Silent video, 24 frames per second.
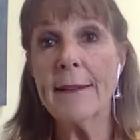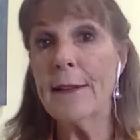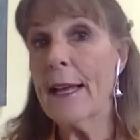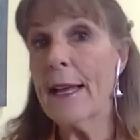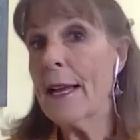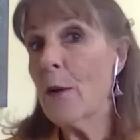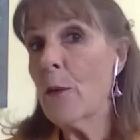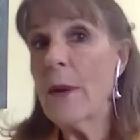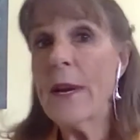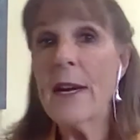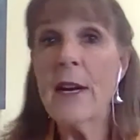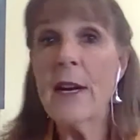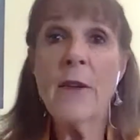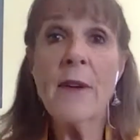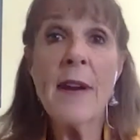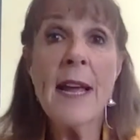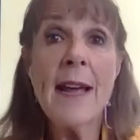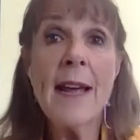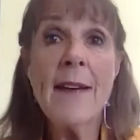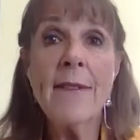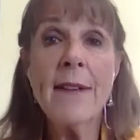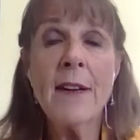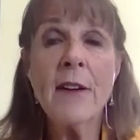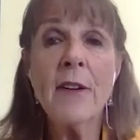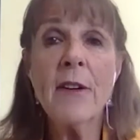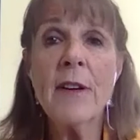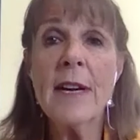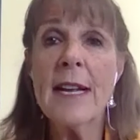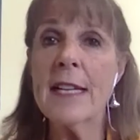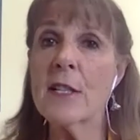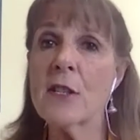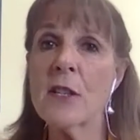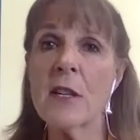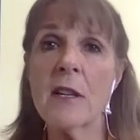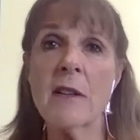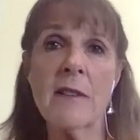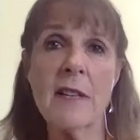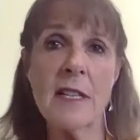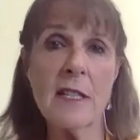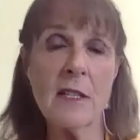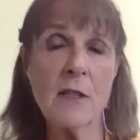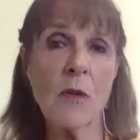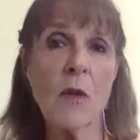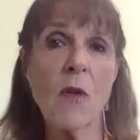Like, we don't have internet service,